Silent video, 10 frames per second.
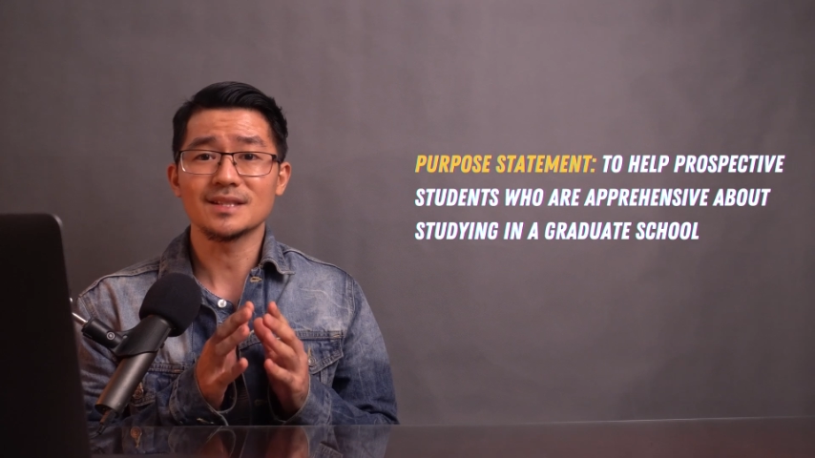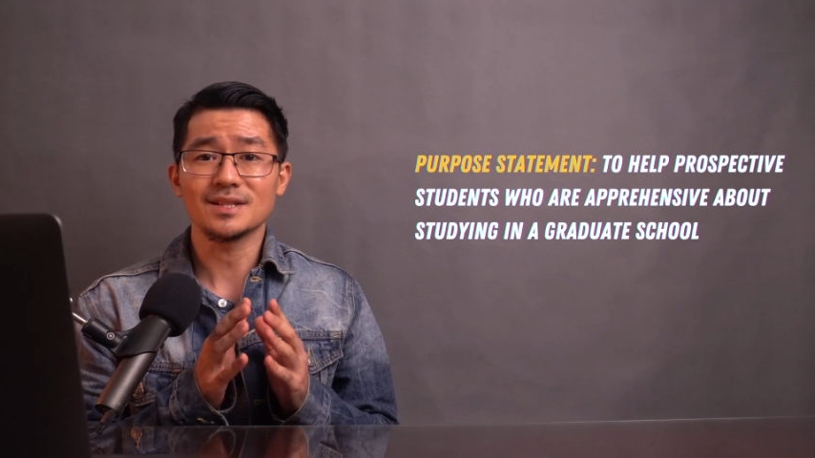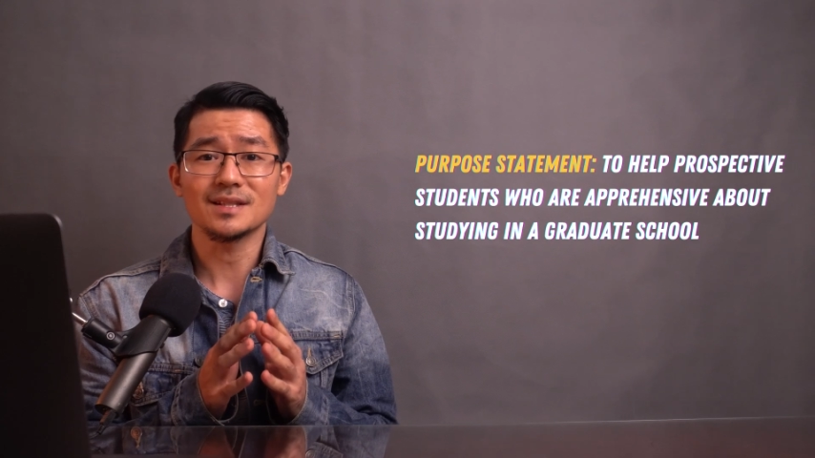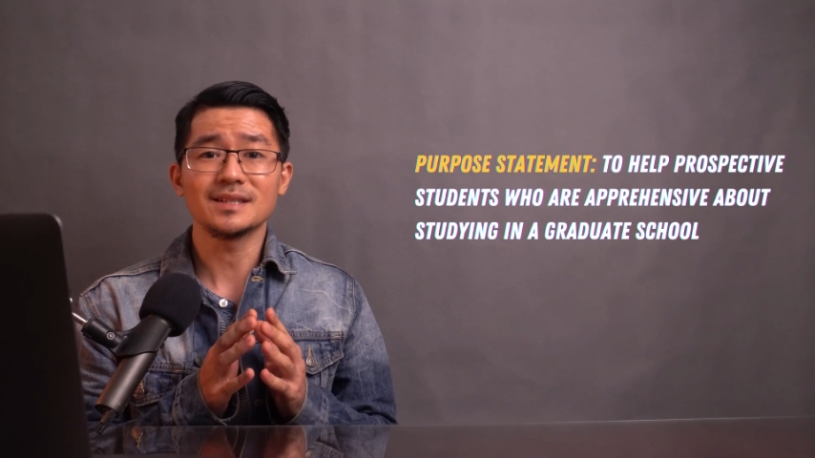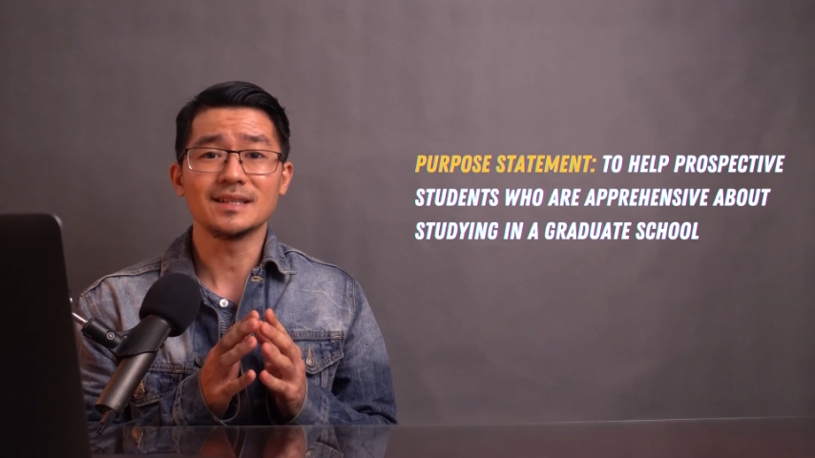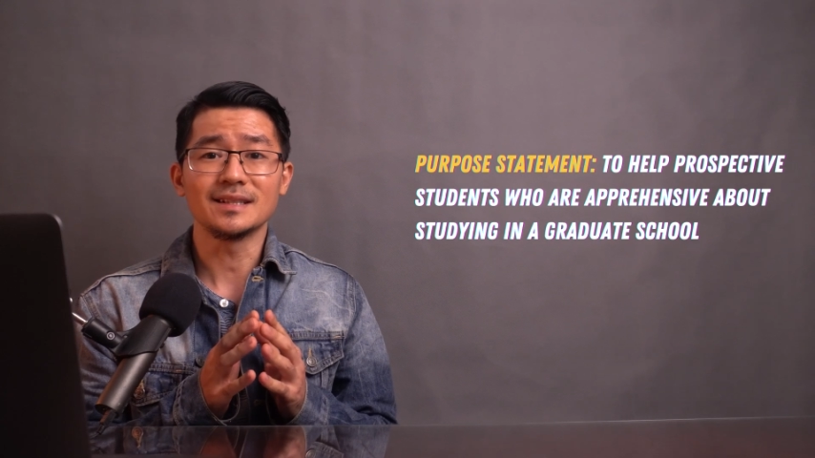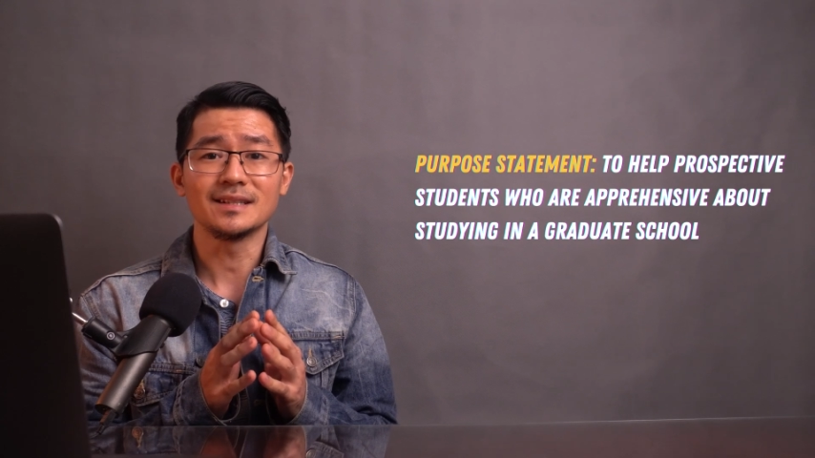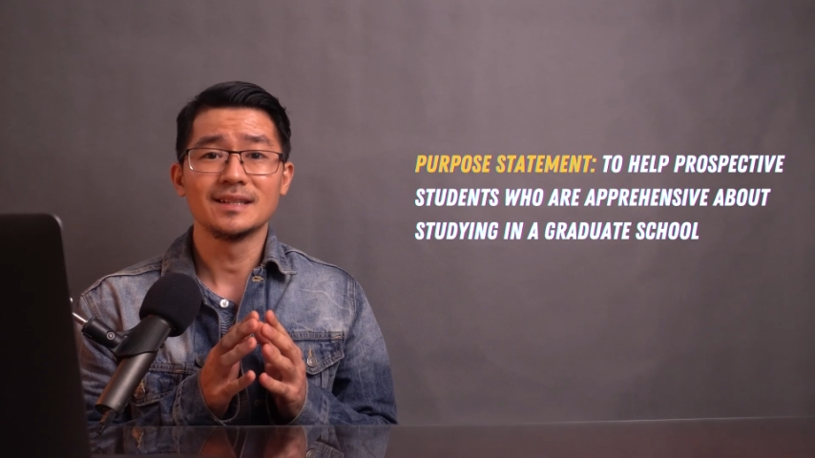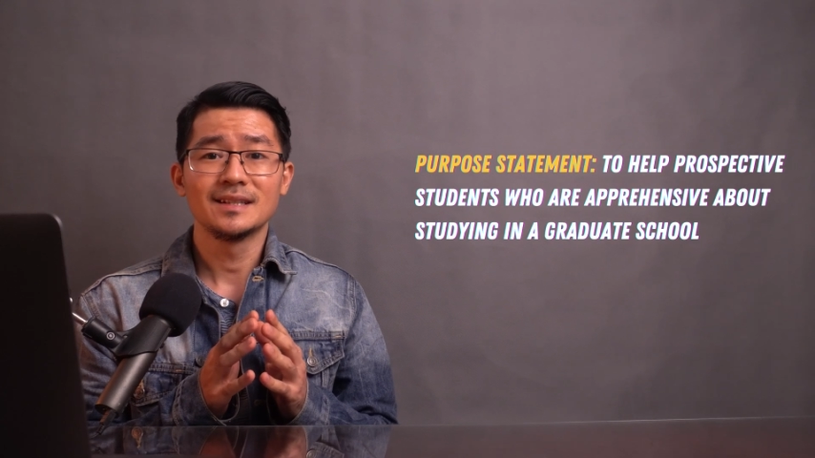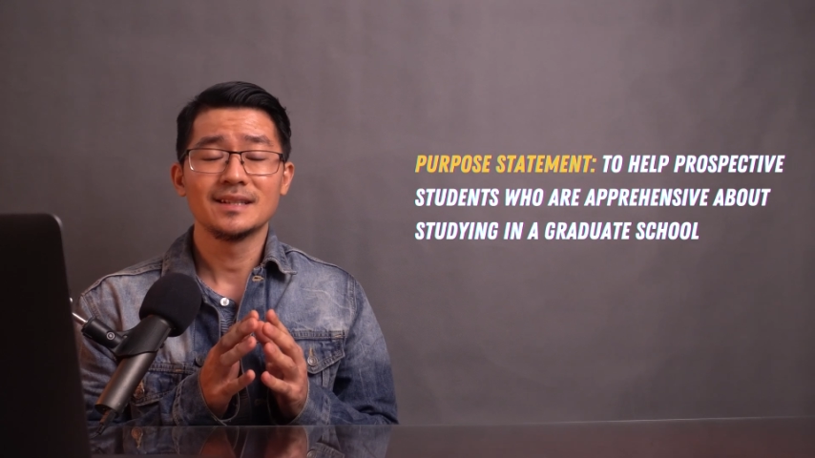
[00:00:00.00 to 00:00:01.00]

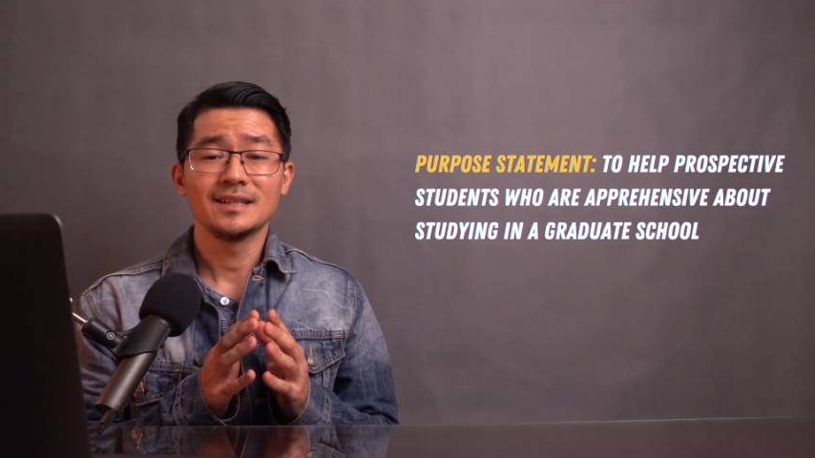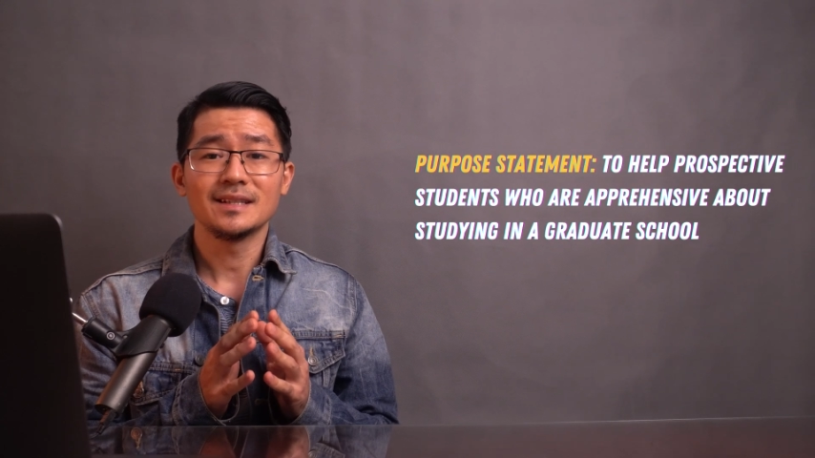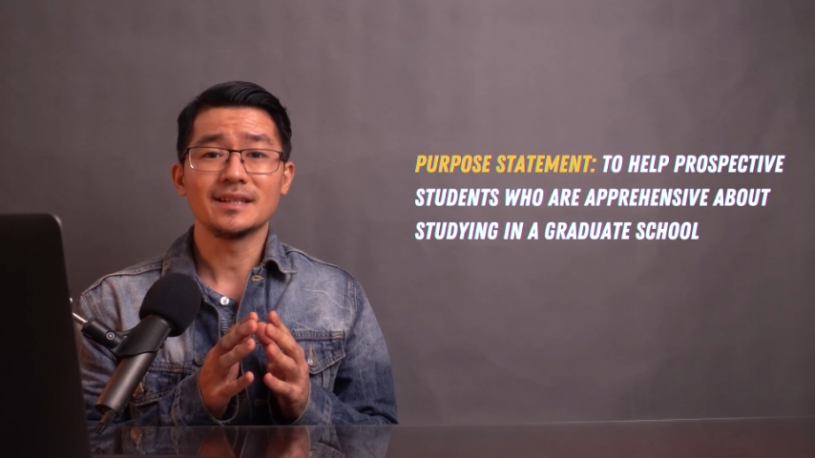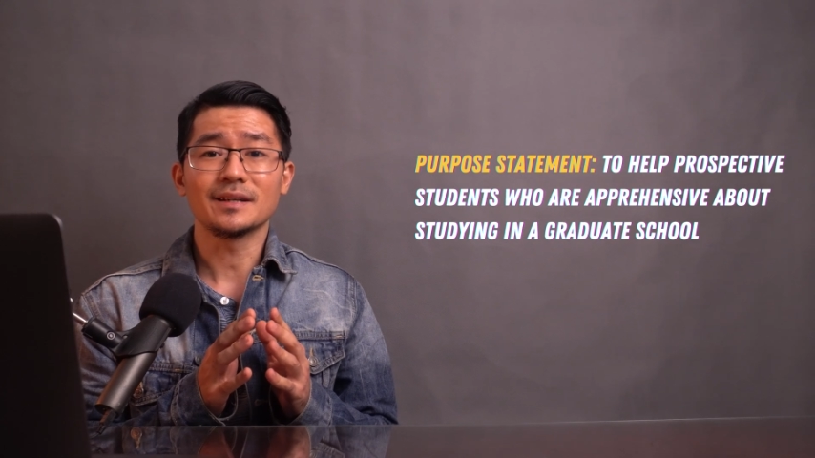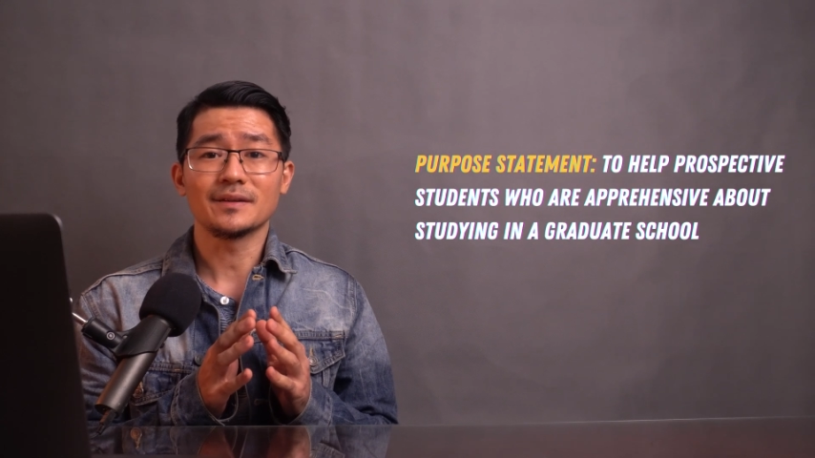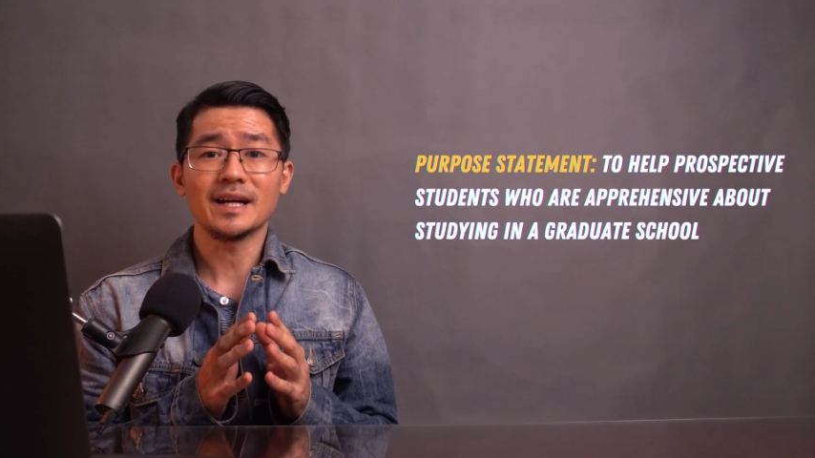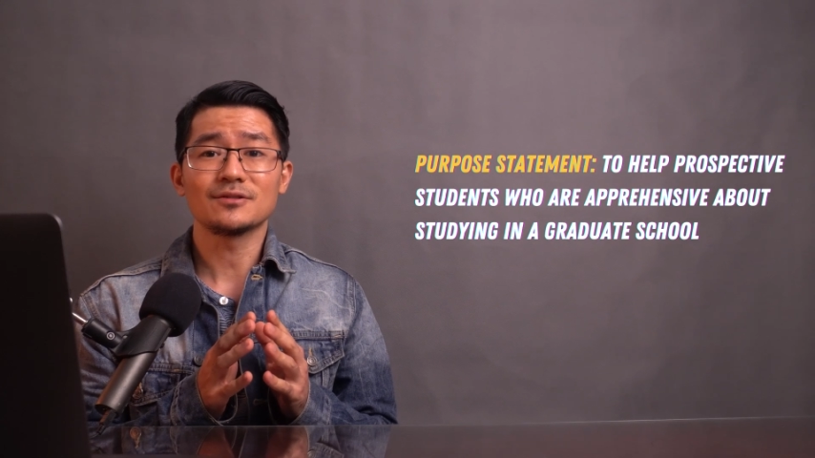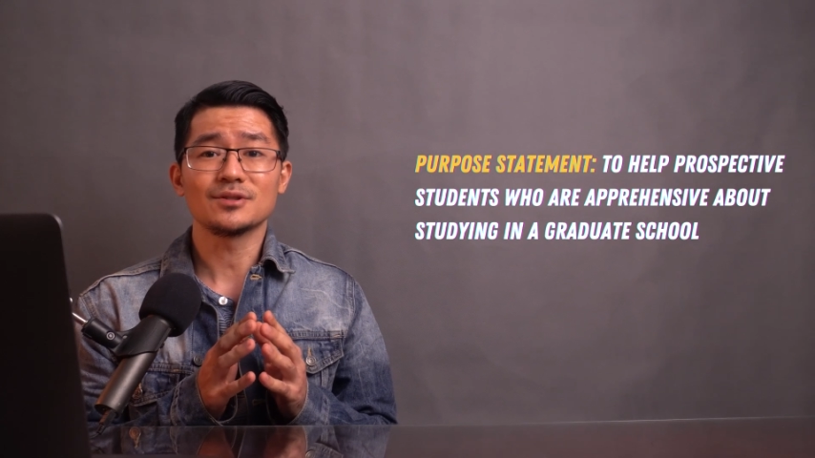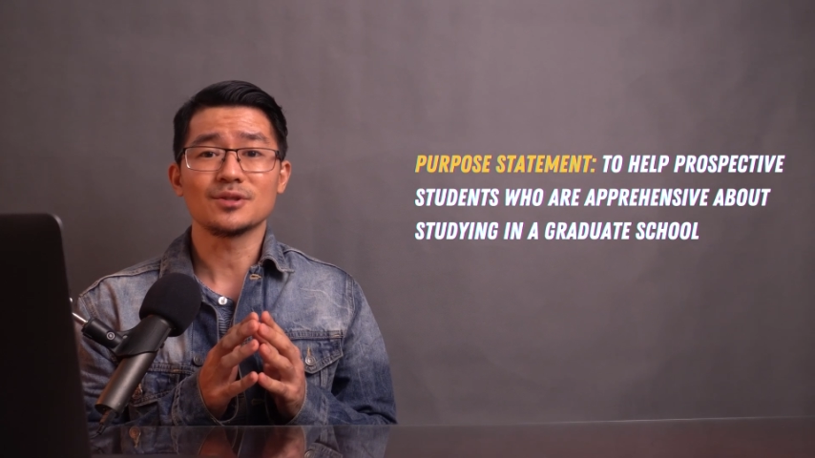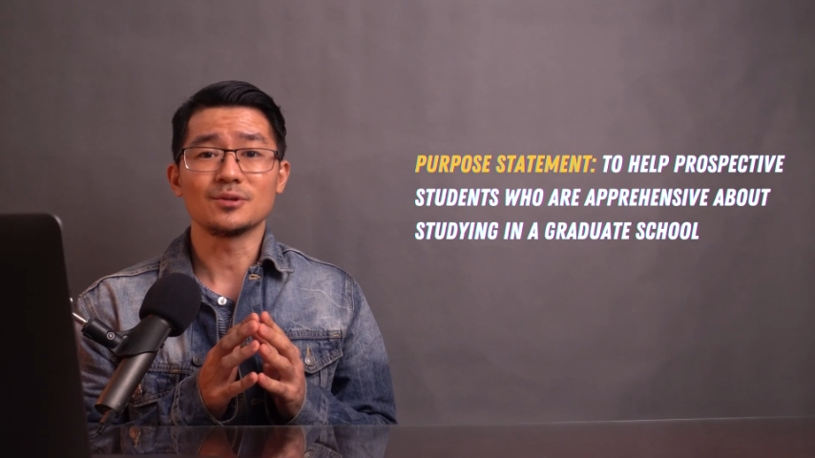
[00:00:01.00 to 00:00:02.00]
studying in a
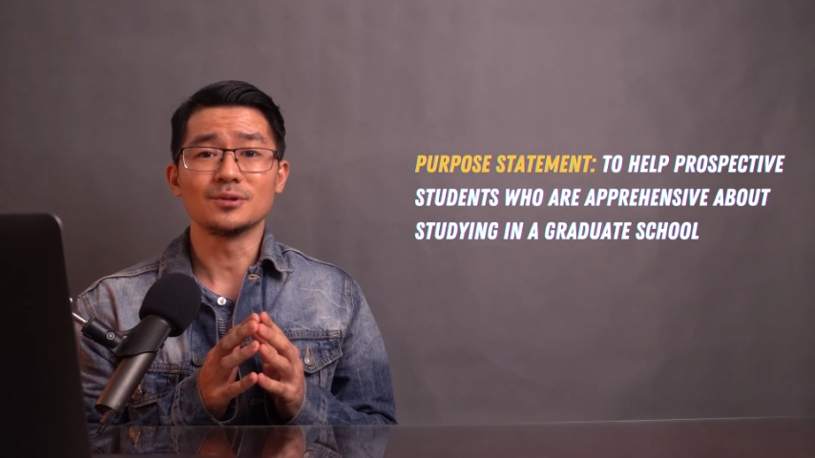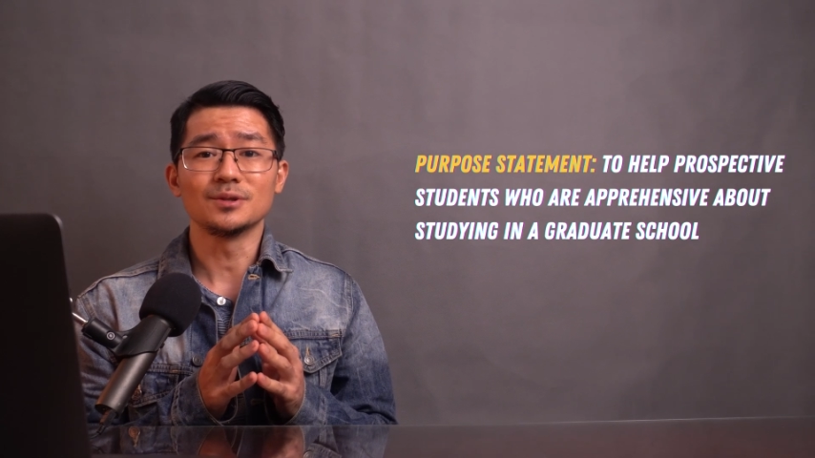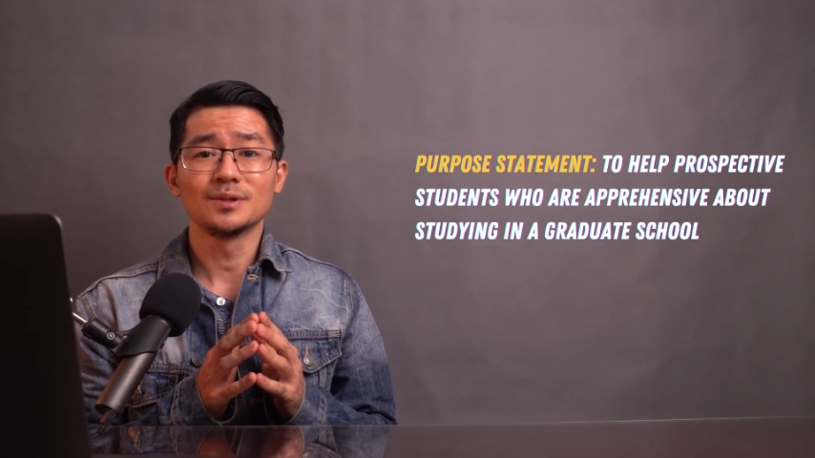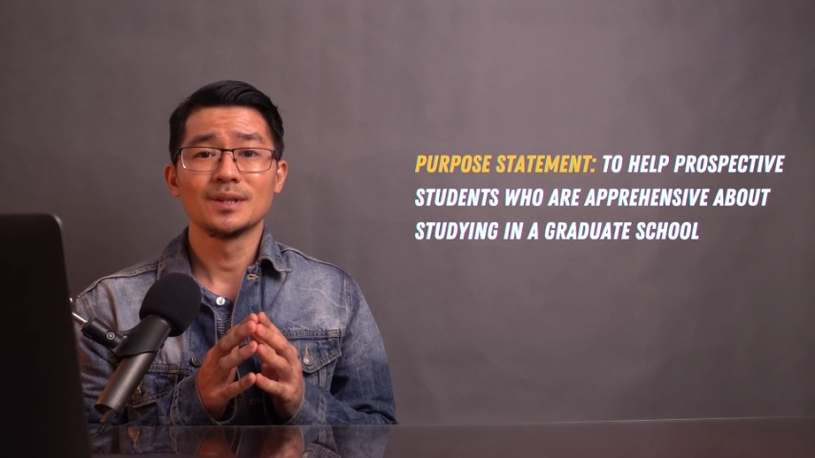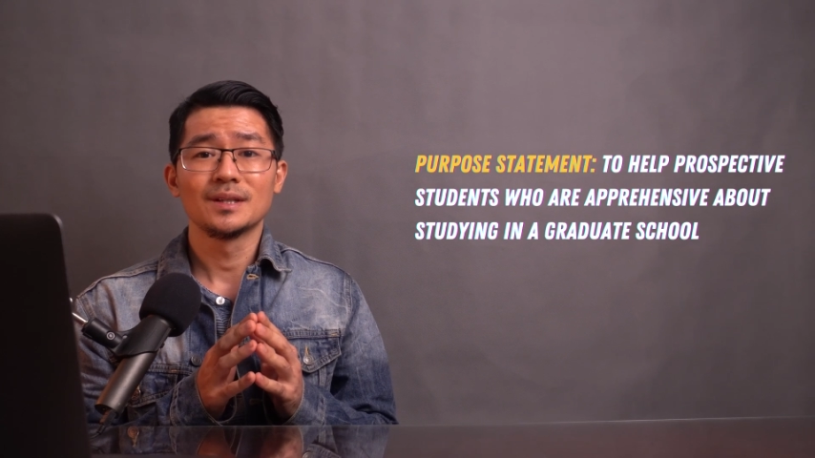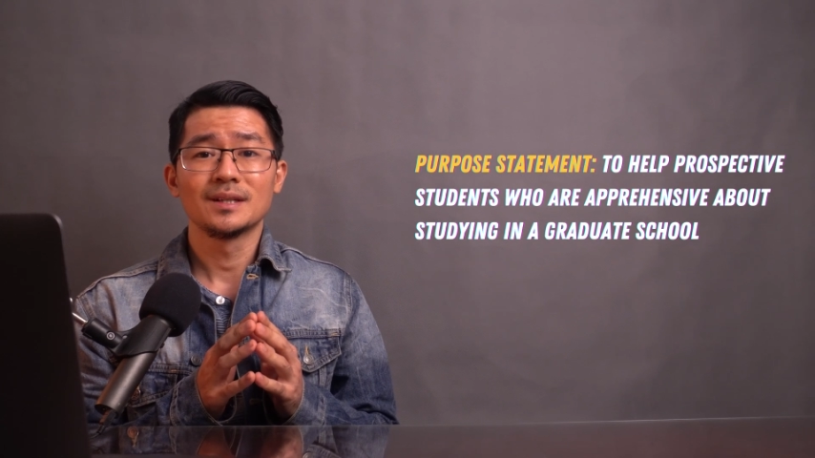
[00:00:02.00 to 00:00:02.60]
graduate school,